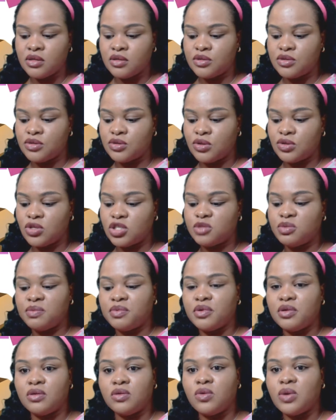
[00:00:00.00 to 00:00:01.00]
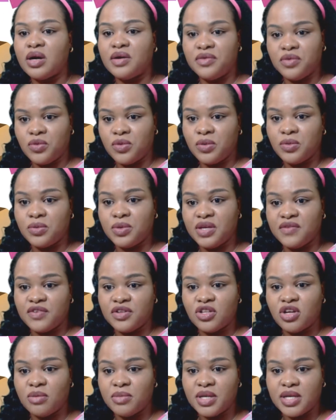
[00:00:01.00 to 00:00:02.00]
So those people who live
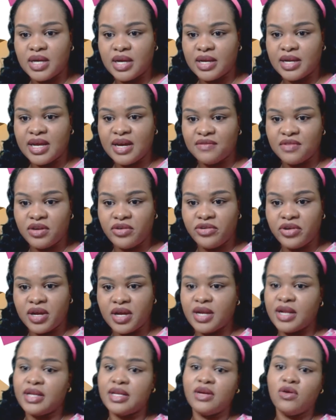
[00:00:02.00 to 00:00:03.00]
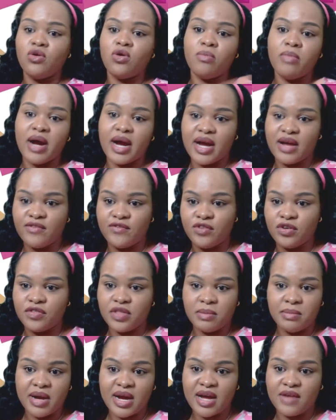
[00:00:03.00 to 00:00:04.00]
in Dominica and they have the green card and they go back and forth
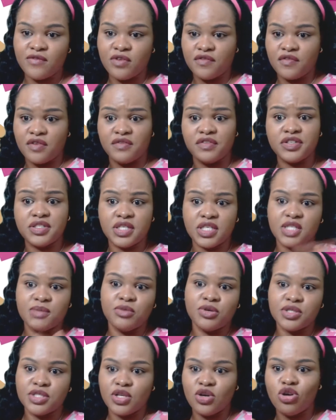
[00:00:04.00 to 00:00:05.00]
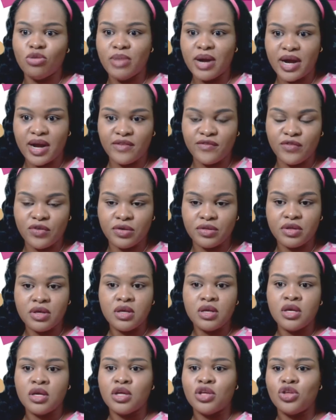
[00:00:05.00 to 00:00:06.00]
and back and forth every 6 months, they go back and forth. Are
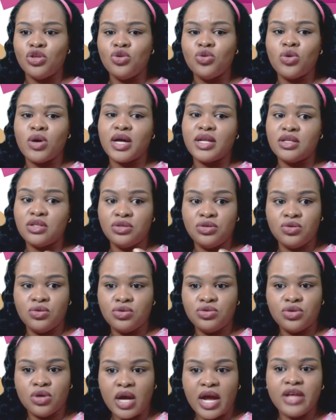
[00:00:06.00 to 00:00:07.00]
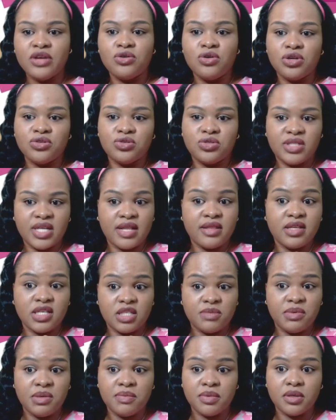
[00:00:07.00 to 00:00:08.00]
you going to tell
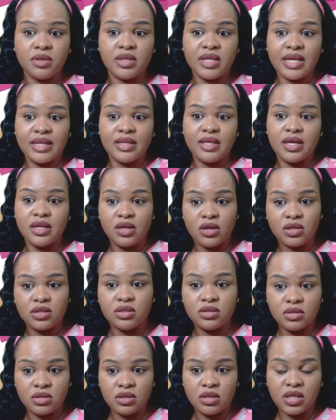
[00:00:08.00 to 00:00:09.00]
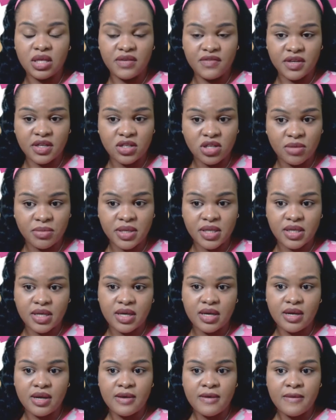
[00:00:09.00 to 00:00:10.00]
these people that they're not living in Dominica?